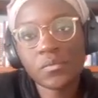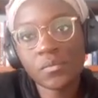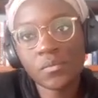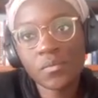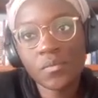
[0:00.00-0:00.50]

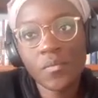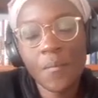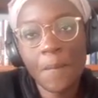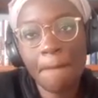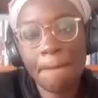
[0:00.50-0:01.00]

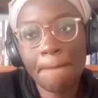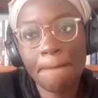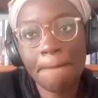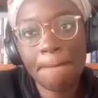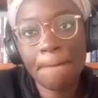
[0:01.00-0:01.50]

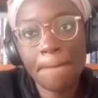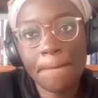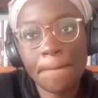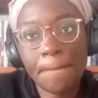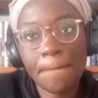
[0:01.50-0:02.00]

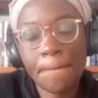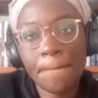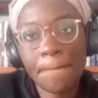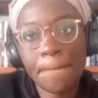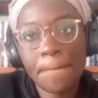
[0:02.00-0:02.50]

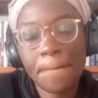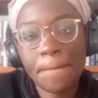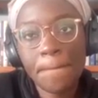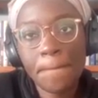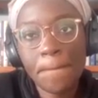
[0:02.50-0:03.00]

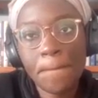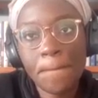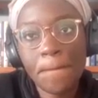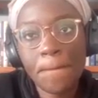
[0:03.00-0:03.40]
The person shown says nothing.